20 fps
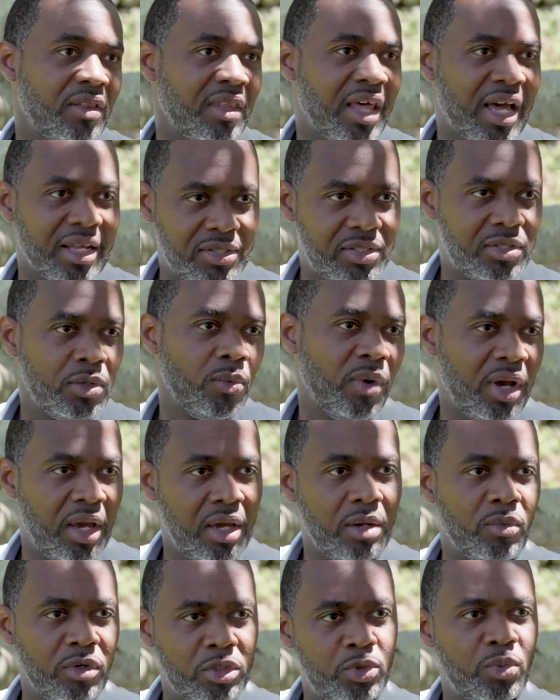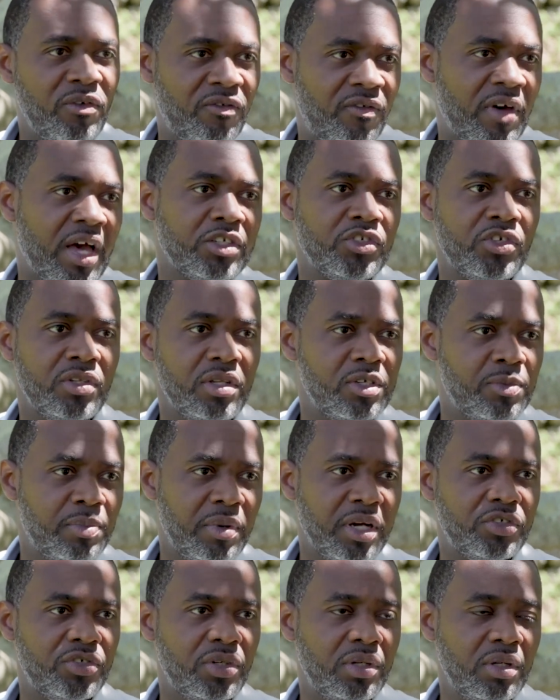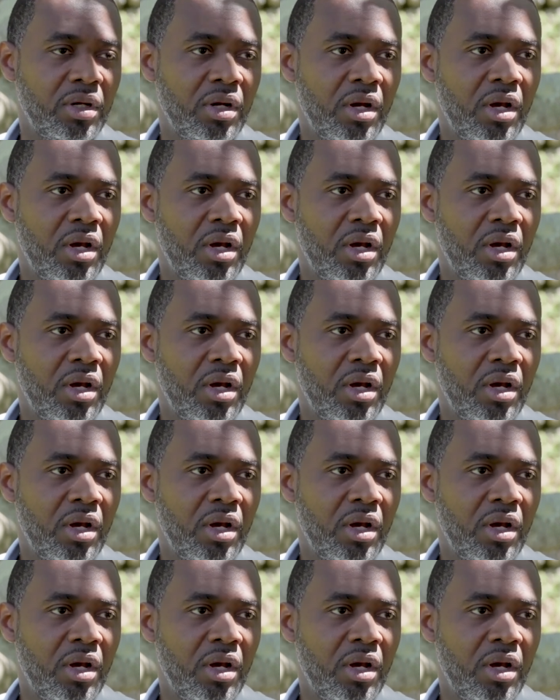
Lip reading: And that's the way in which we fashioned this budget.